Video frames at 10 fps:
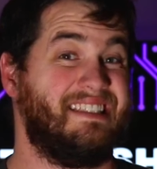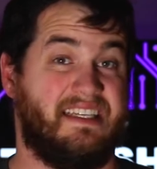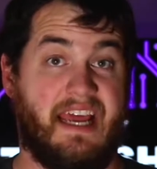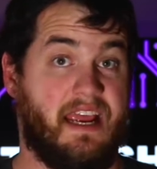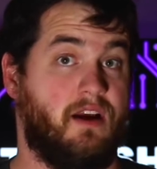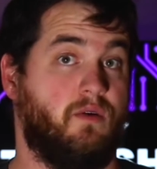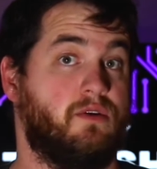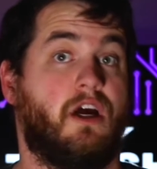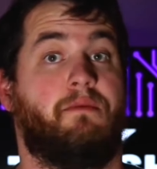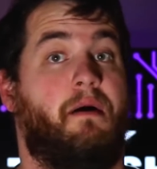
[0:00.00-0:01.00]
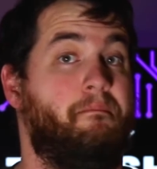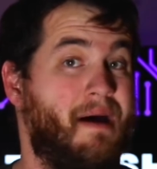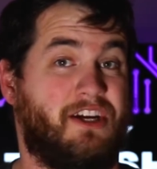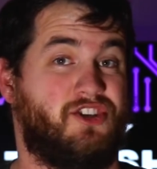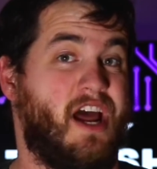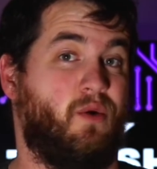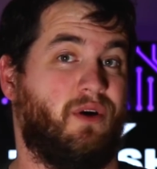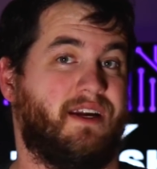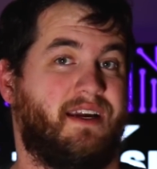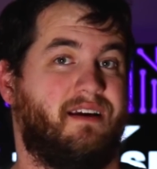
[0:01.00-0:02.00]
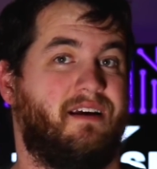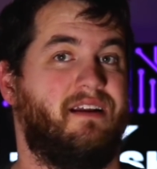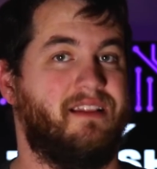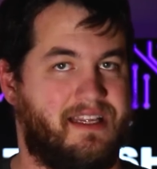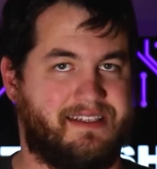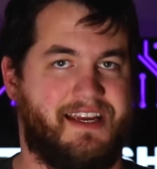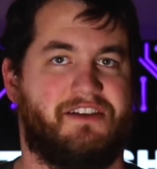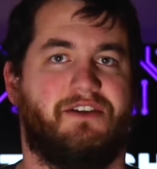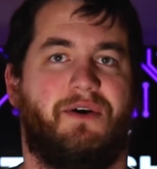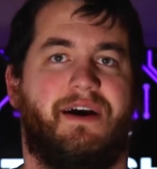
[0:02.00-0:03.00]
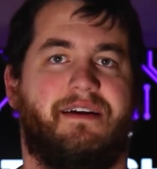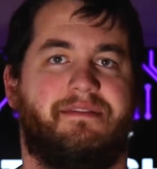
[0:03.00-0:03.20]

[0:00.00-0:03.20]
Today, we're talking about mesh networking. Let's get to it.